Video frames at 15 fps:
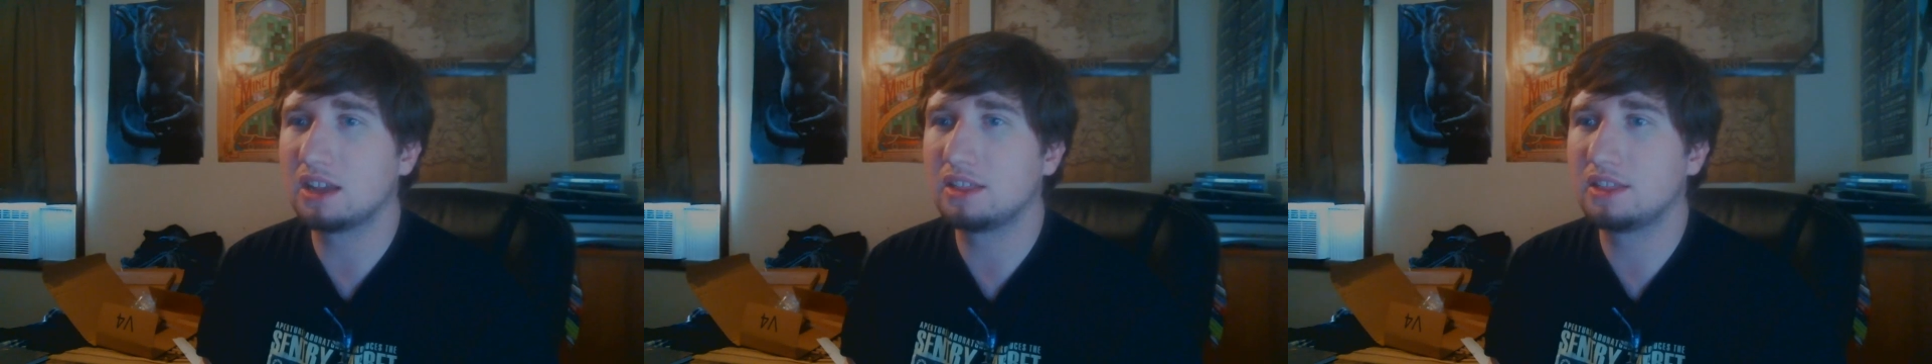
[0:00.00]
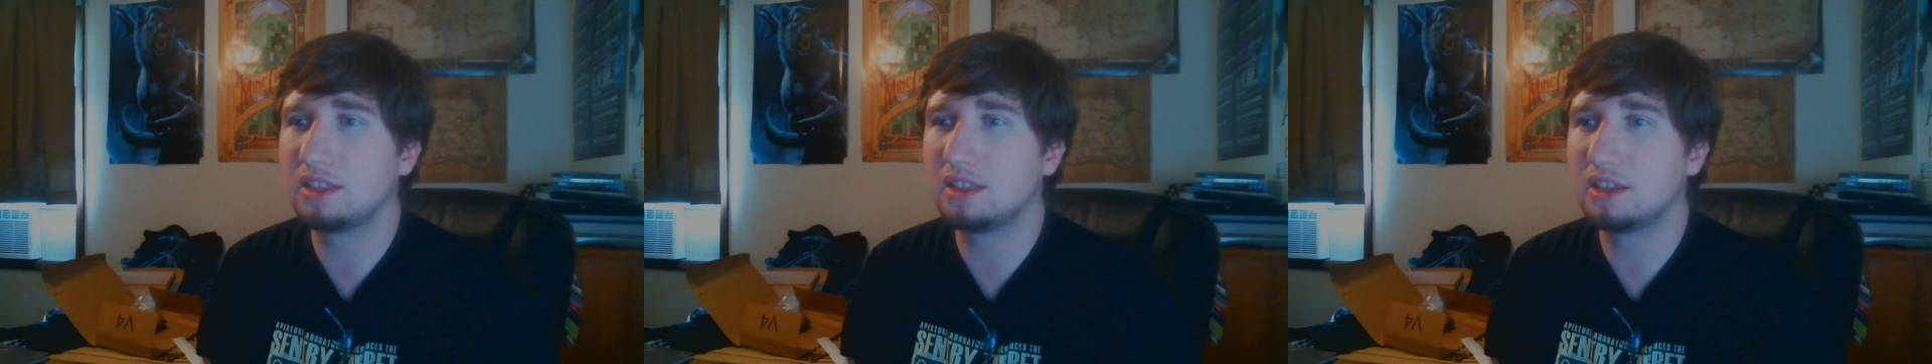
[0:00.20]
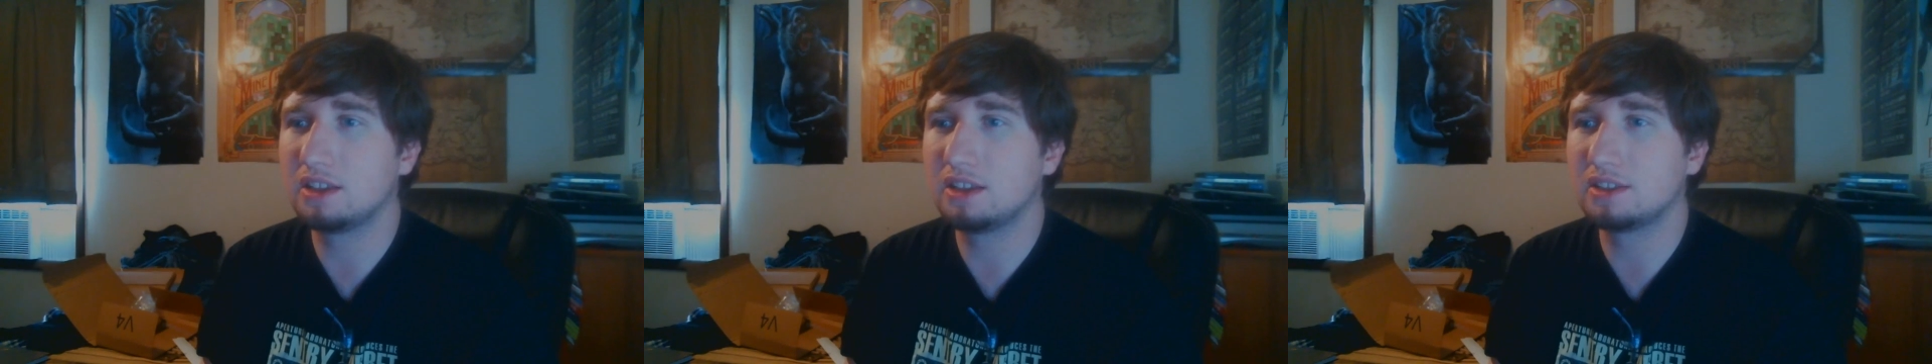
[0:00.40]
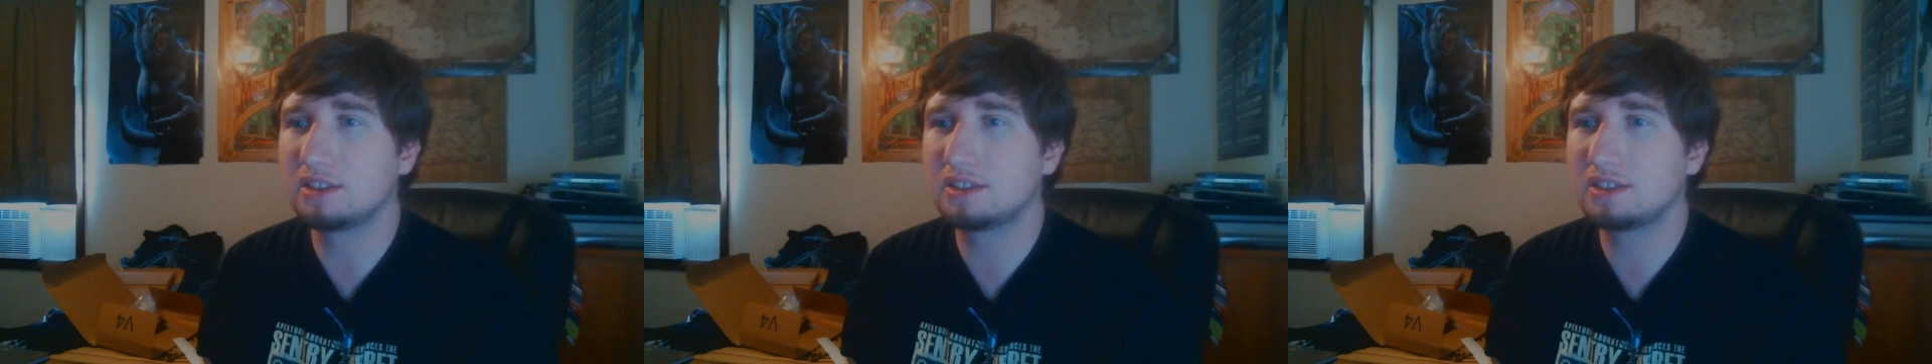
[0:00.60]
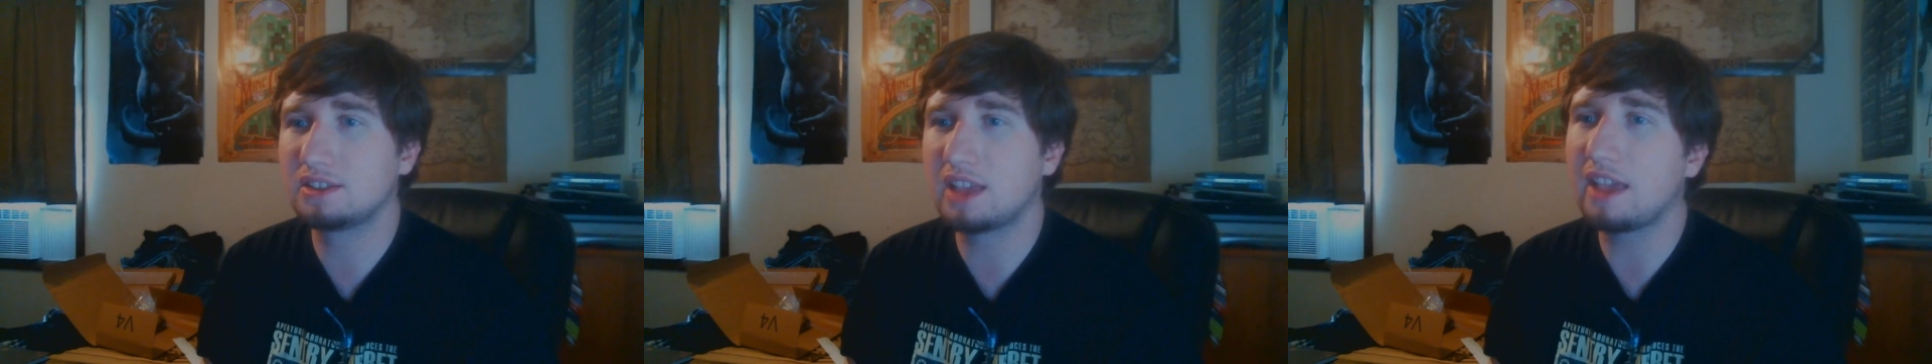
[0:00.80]
the
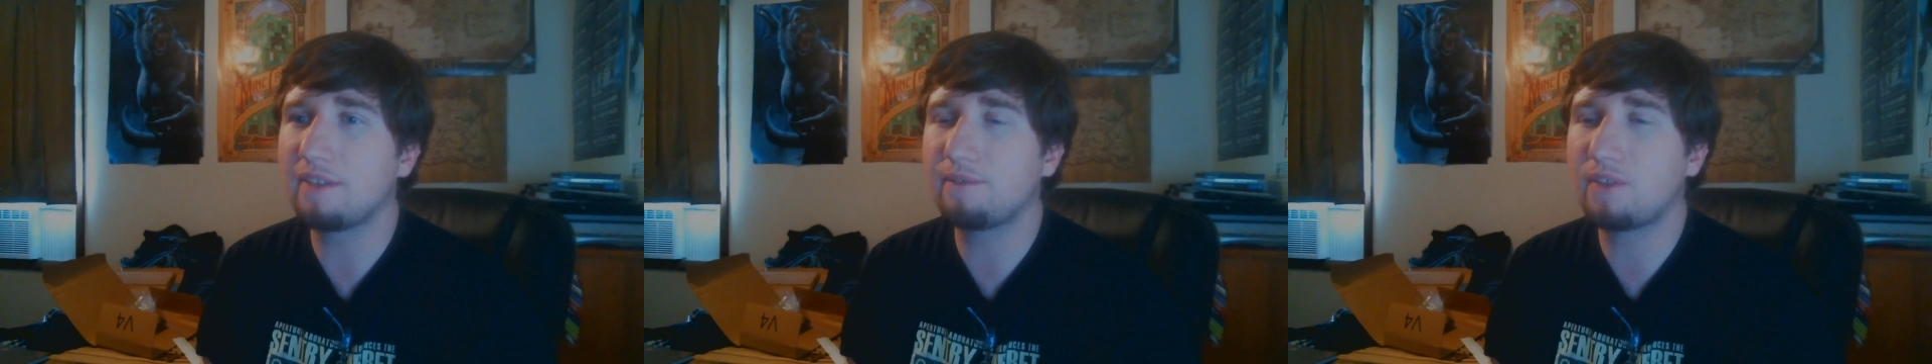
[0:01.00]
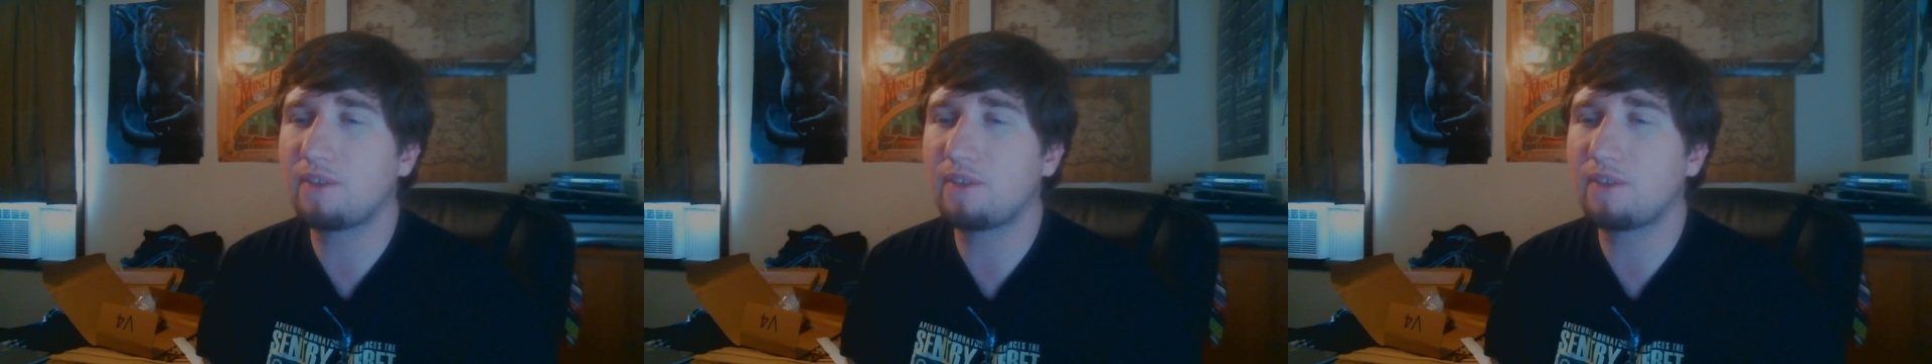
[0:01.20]
save